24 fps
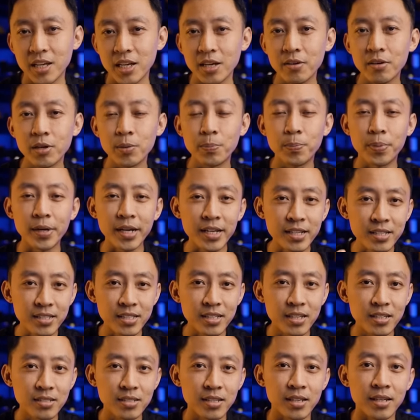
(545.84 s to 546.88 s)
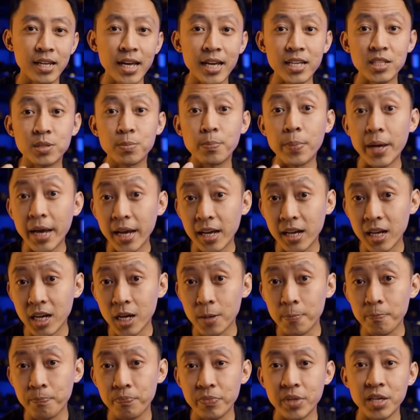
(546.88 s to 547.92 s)
It replaces and adds
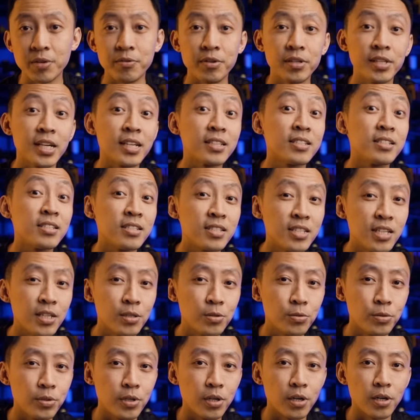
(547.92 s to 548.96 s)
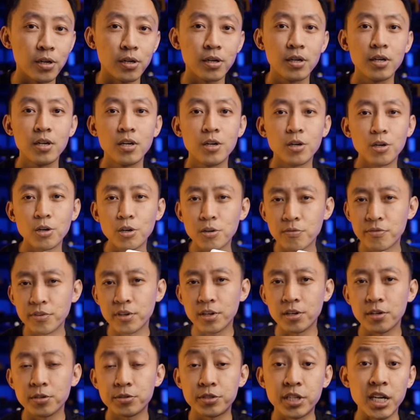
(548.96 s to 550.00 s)
backup and redundancy to your
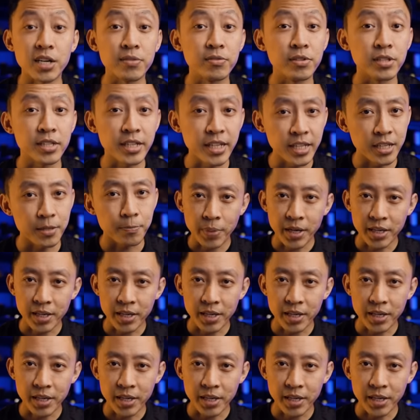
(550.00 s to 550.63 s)
overall travel kit.